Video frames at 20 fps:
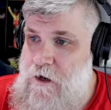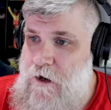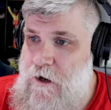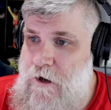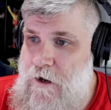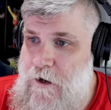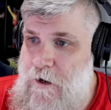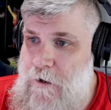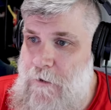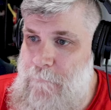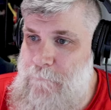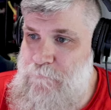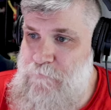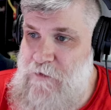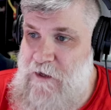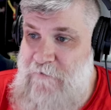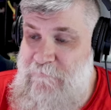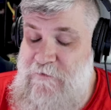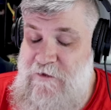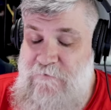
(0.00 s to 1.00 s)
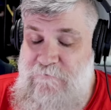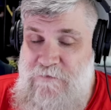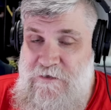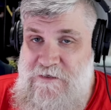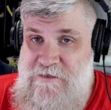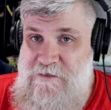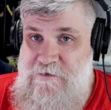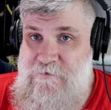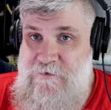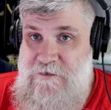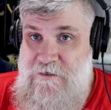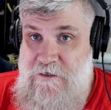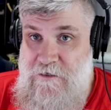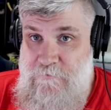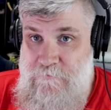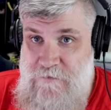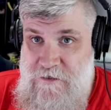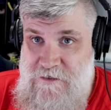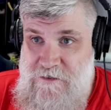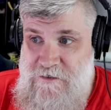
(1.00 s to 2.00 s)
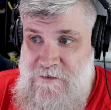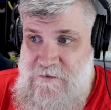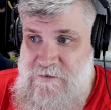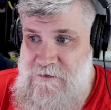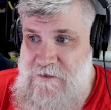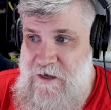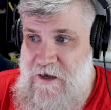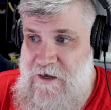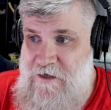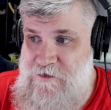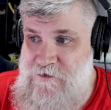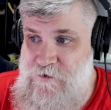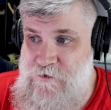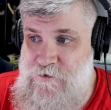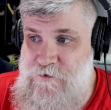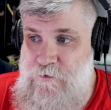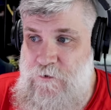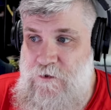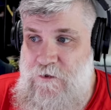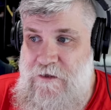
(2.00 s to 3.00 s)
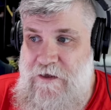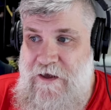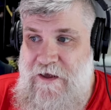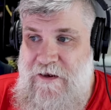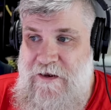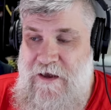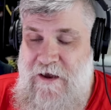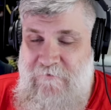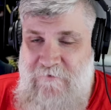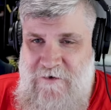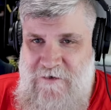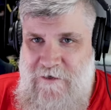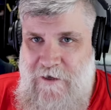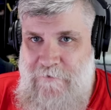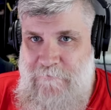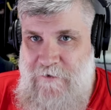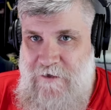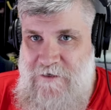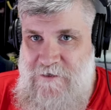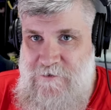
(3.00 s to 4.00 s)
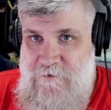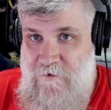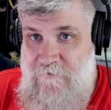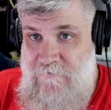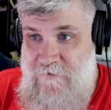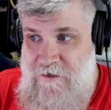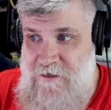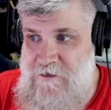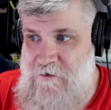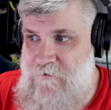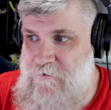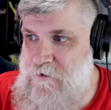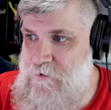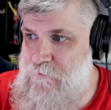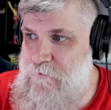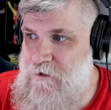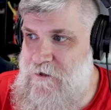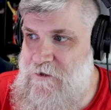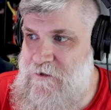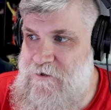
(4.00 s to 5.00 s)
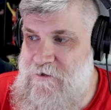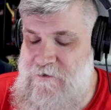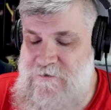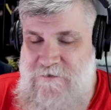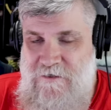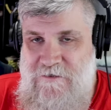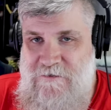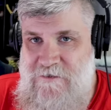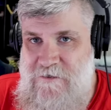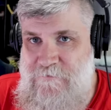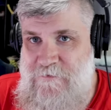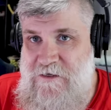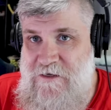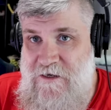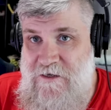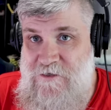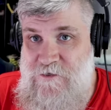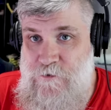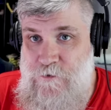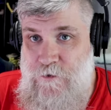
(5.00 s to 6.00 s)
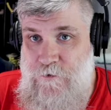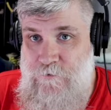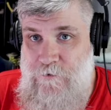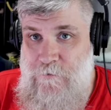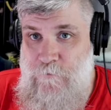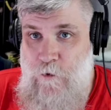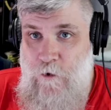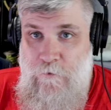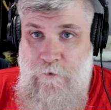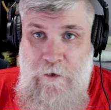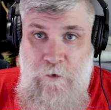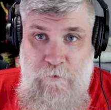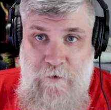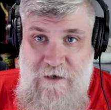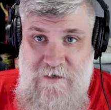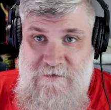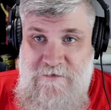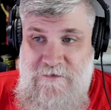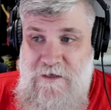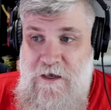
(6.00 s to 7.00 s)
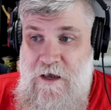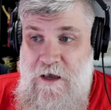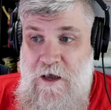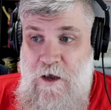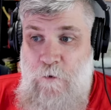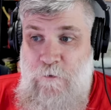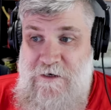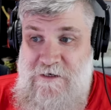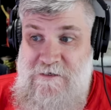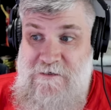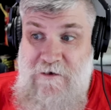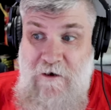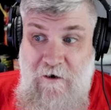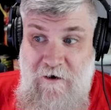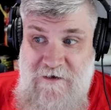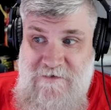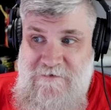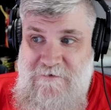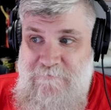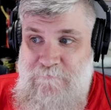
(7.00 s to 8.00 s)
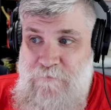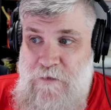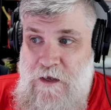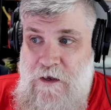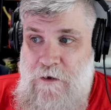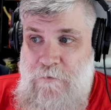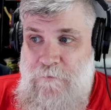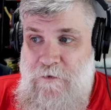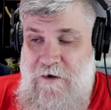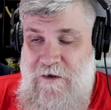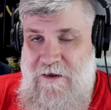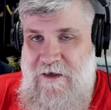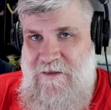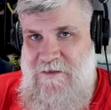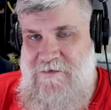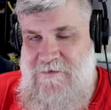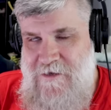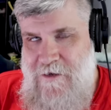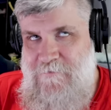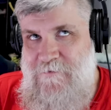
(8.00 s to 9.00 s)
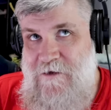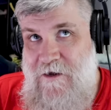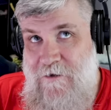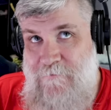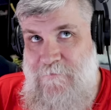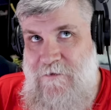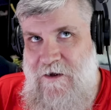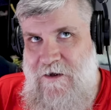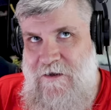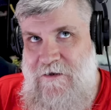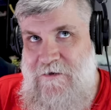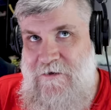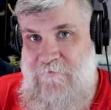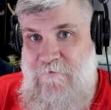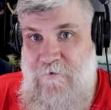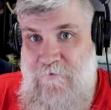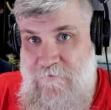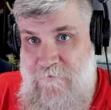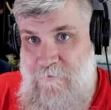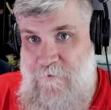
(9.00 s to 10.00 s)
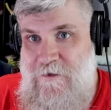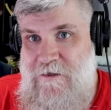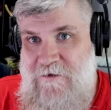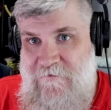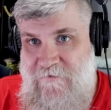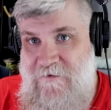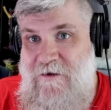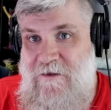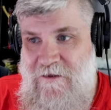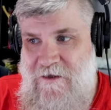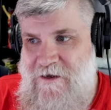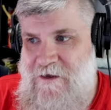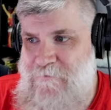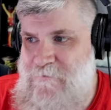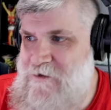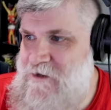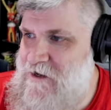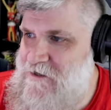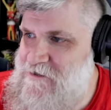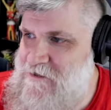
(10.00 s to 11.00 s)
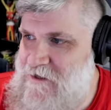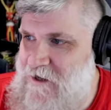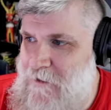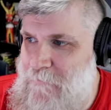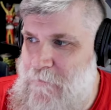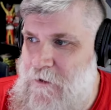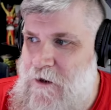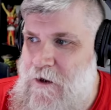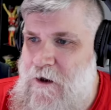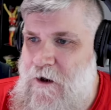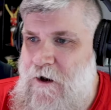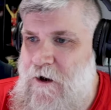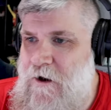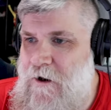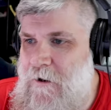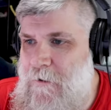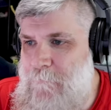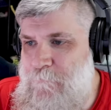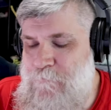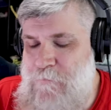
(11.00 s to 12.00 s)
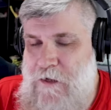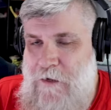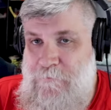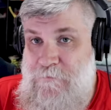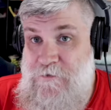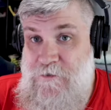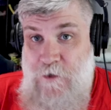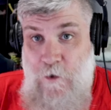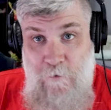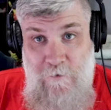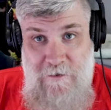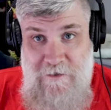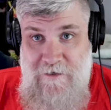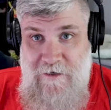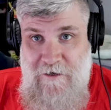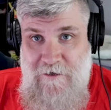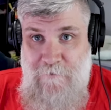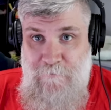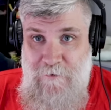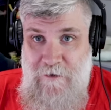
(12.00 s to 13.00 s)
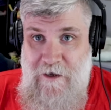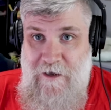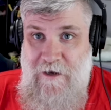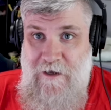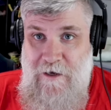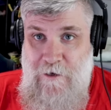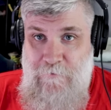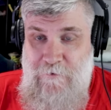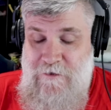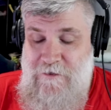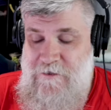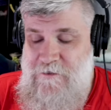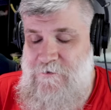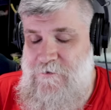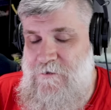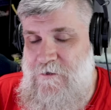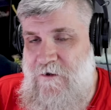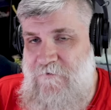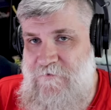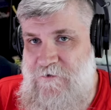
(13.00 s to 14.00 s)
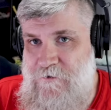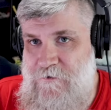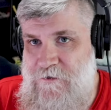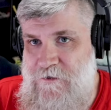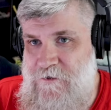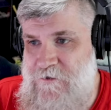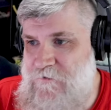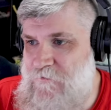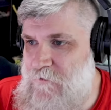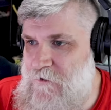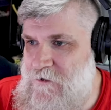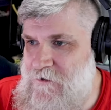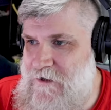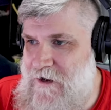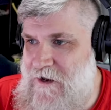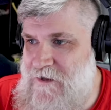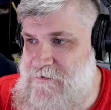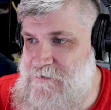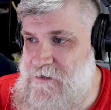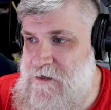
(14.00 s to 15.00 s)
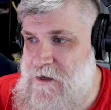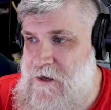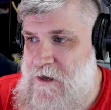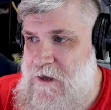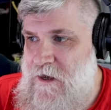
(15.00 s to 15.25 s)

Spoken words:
I've been busy with the commissions as usual, and every time I show a video with one of those, I seem to get two or three more requests, which is awesome, but at the same time, I never really feel like I'm catching up. I'm totally not complaining. I really do love doing those for you guys.